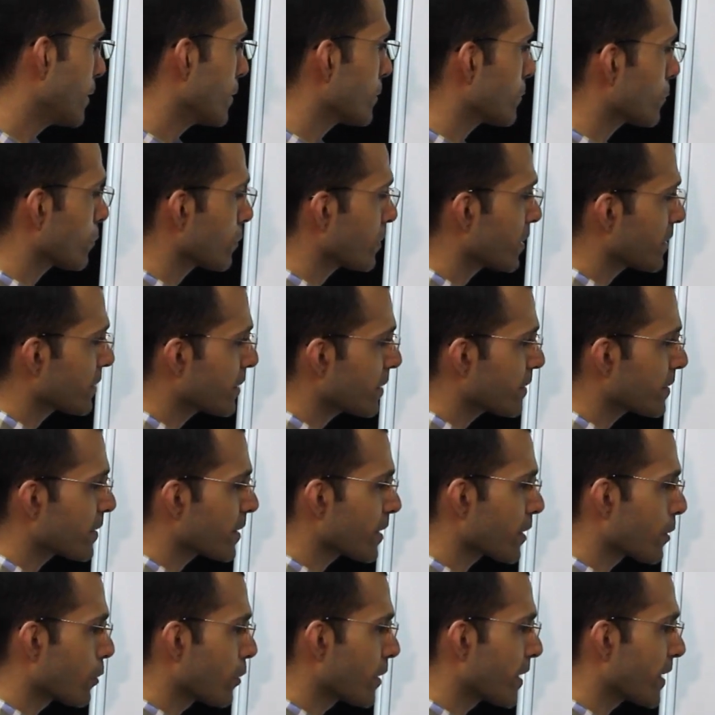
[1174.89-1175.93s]
So this is
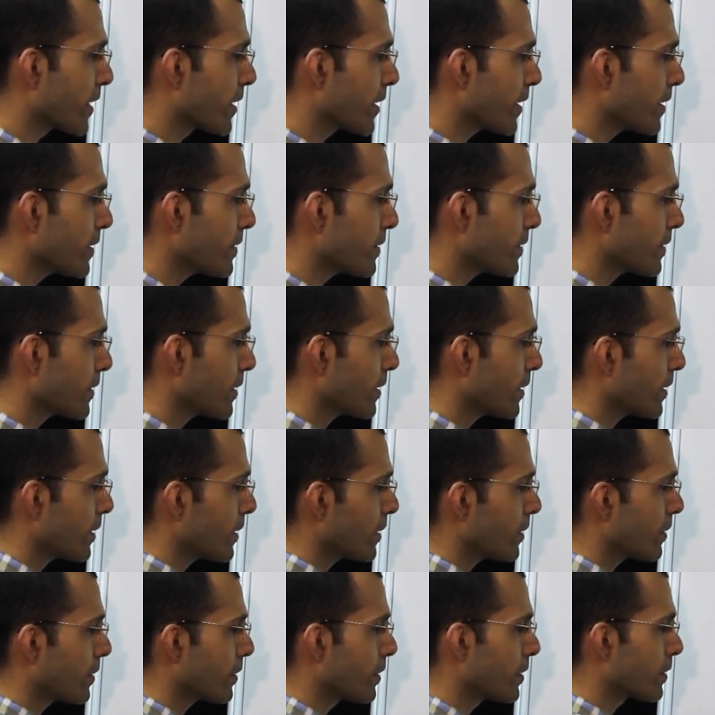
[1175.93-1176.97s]
0 degrees.
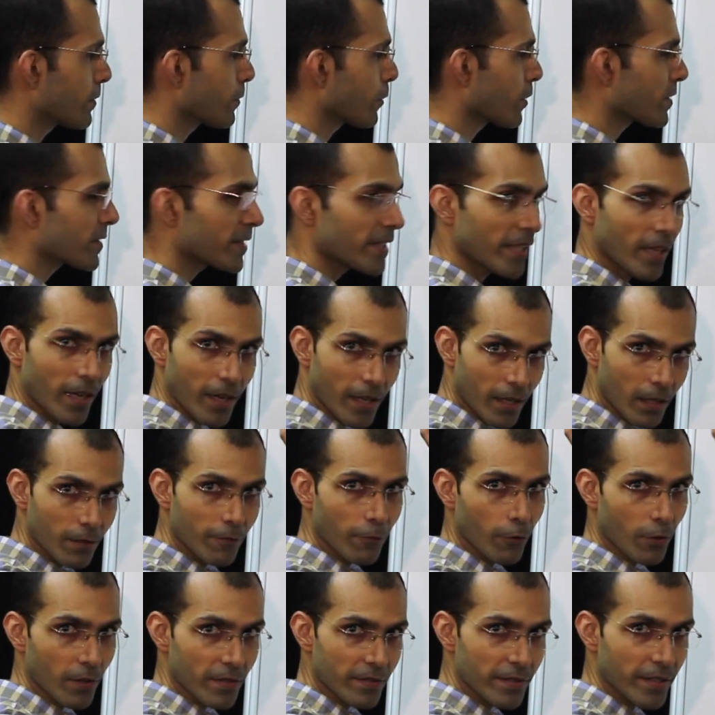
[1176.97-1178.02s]
This was the arc
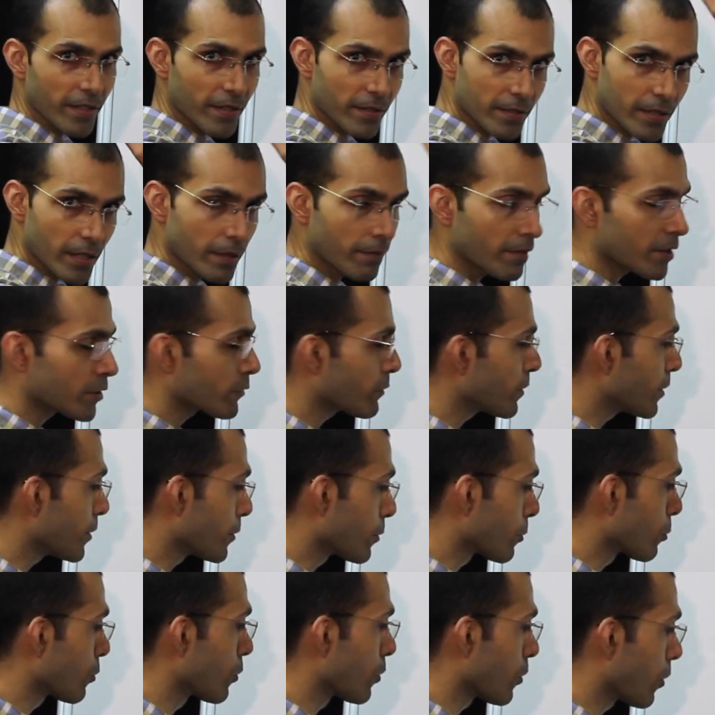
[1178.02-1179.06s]
for 60 which we
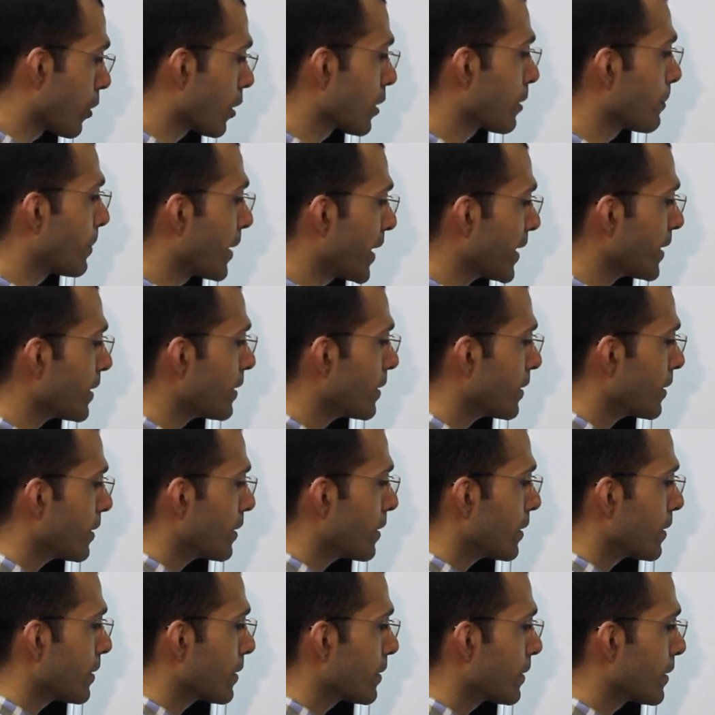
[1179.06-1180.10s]
drew long back.
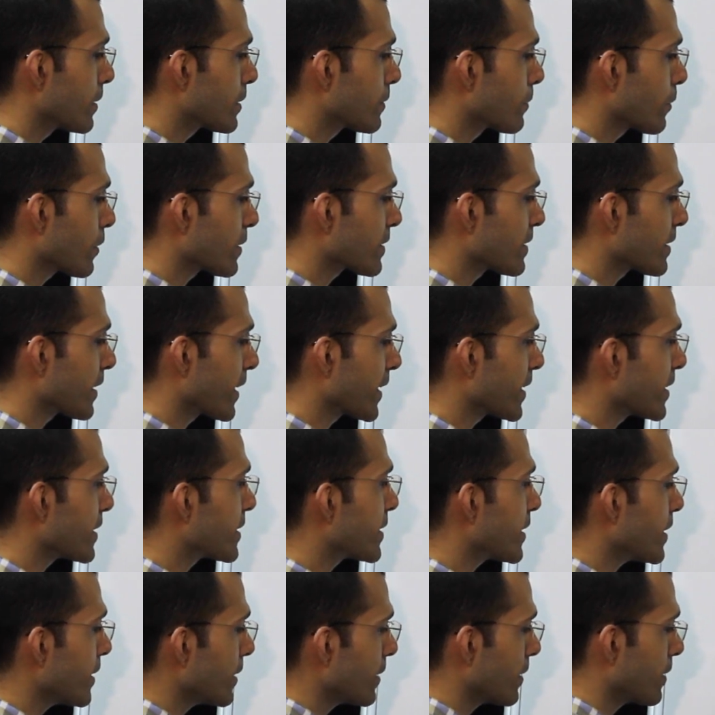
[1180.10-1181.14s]
This was
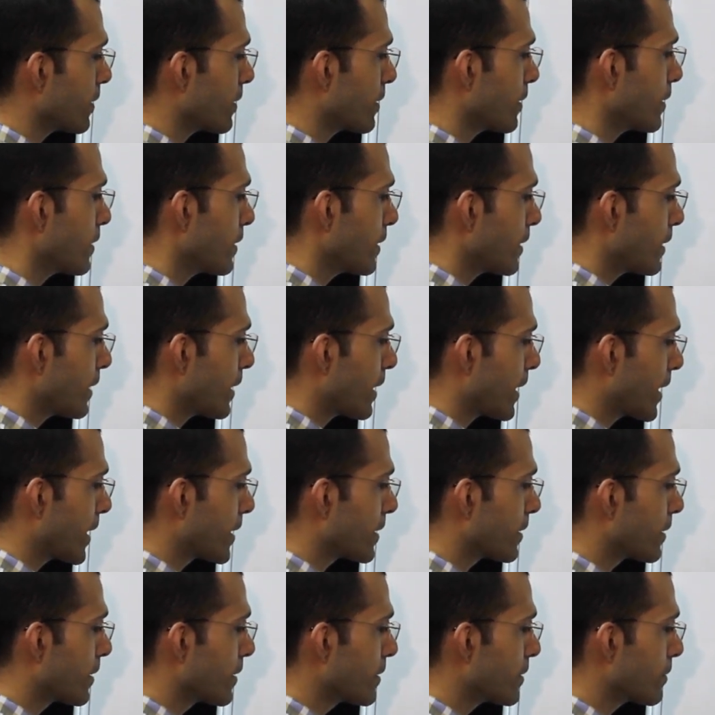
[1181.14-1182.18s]
90
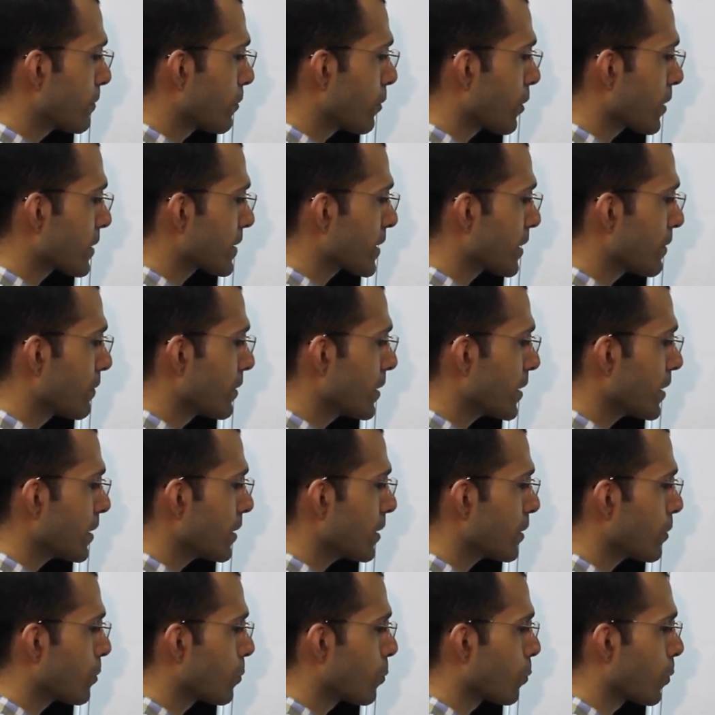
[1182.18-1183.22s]
and this was
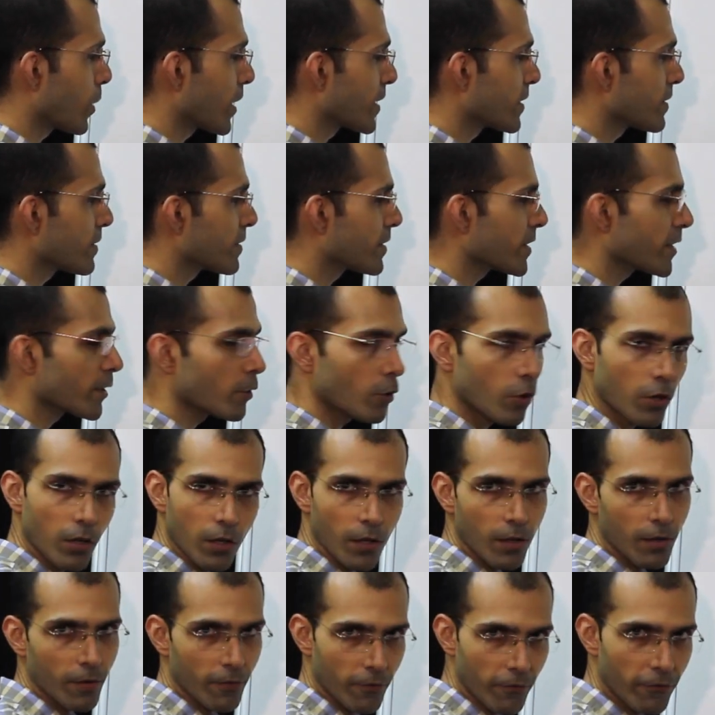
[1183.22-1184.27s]
our
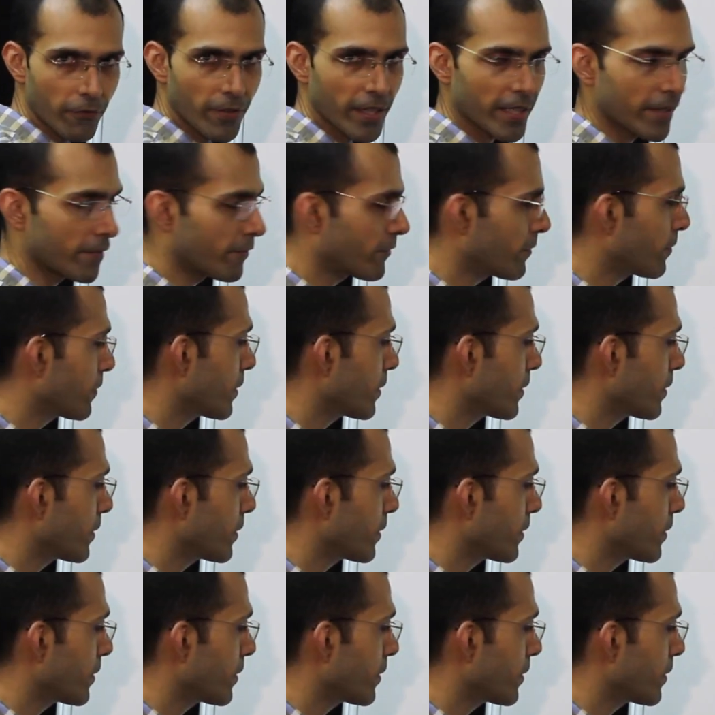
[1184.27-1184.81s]
105.